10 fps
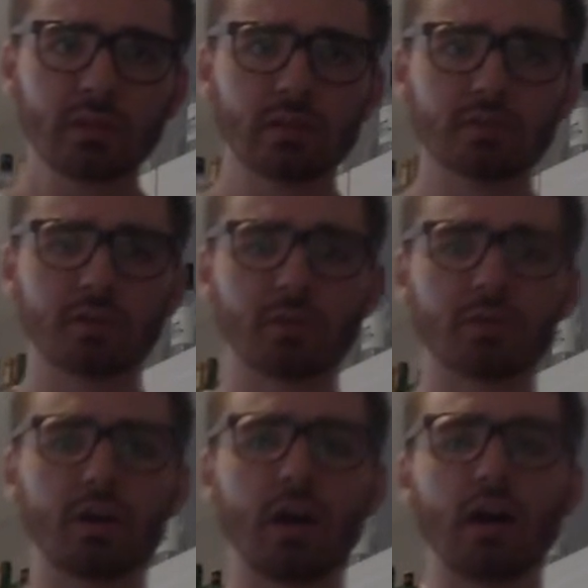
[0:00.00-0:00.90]

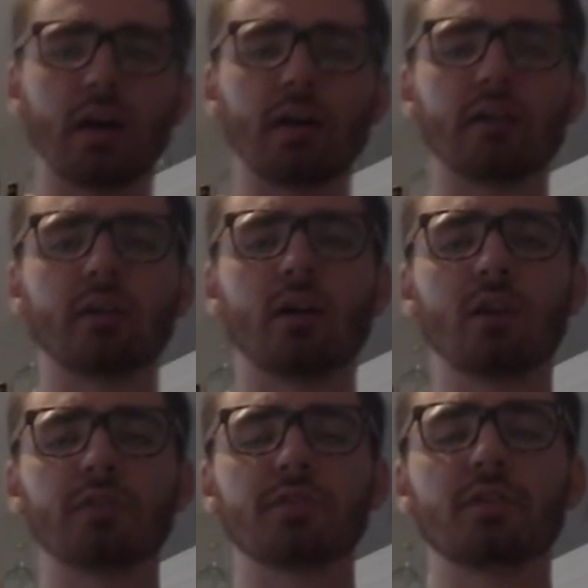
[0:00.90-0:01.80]
So
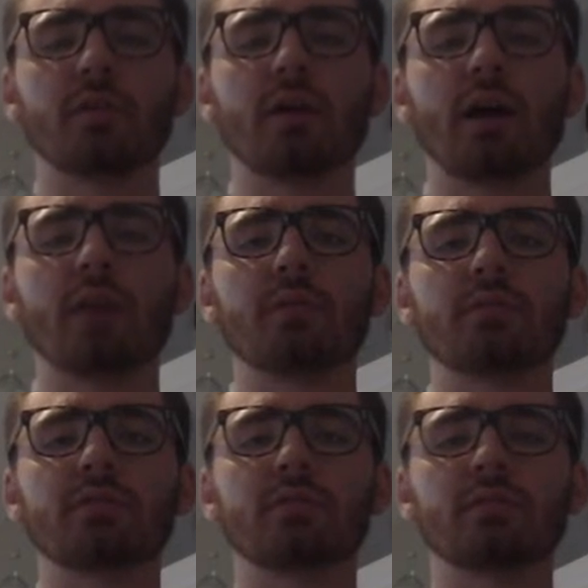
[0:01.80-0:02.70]
also I
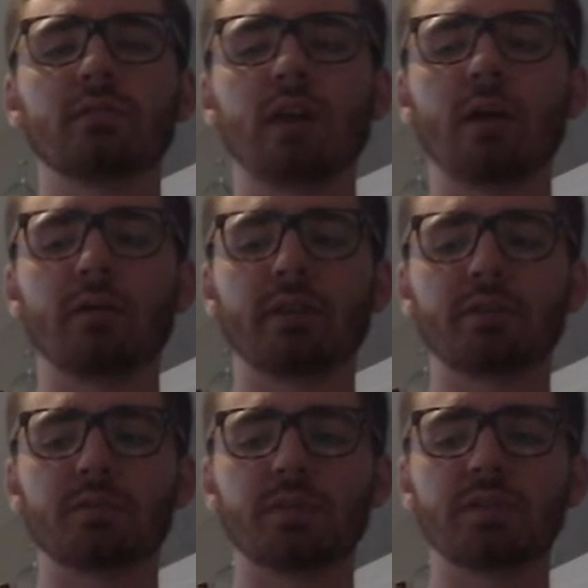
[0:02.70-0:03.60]
would like
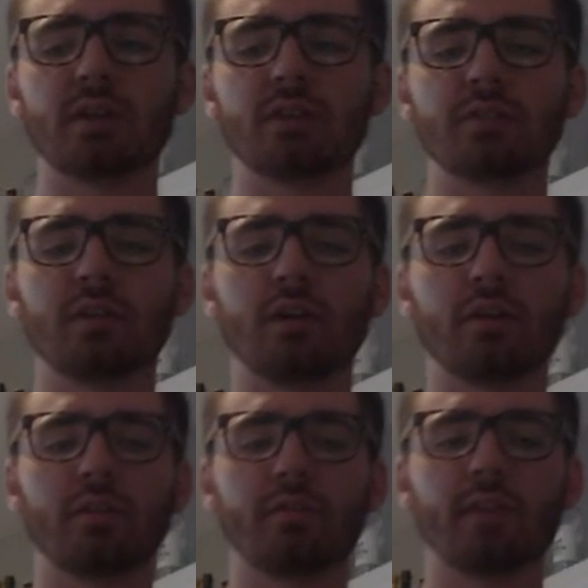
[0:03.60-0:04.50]
to retouch
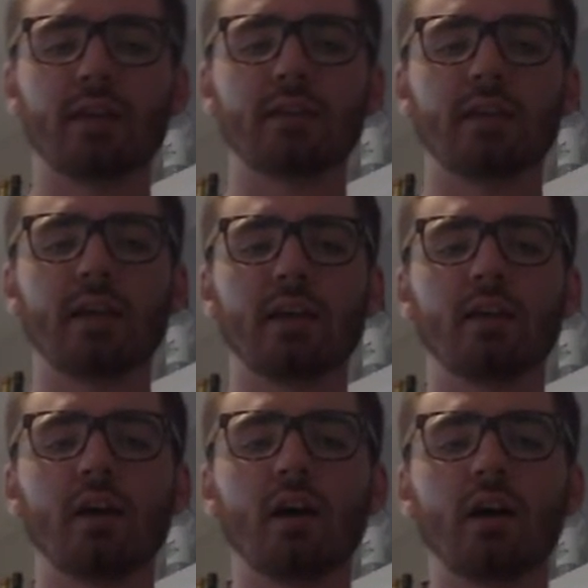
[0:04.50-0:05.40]
on the fact
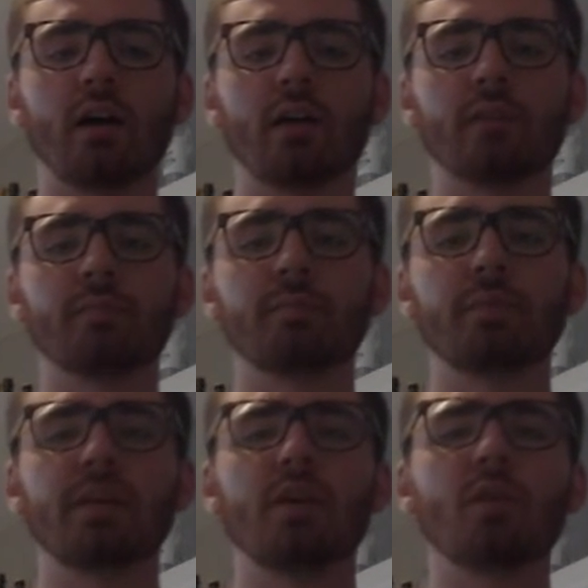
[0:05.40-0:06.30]
that
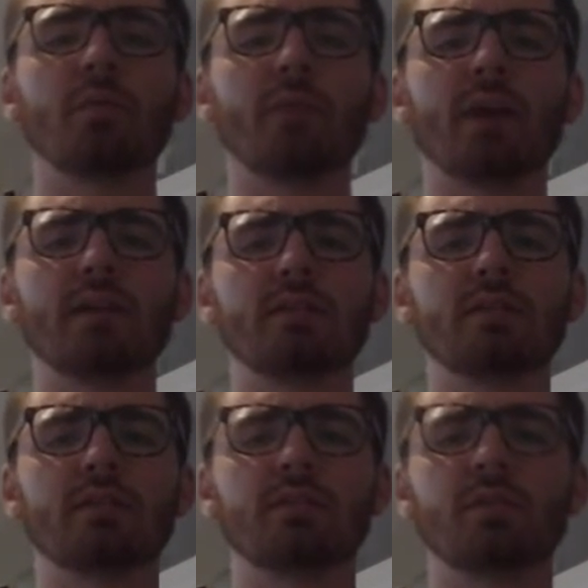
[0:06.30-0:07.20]
being open-minded to this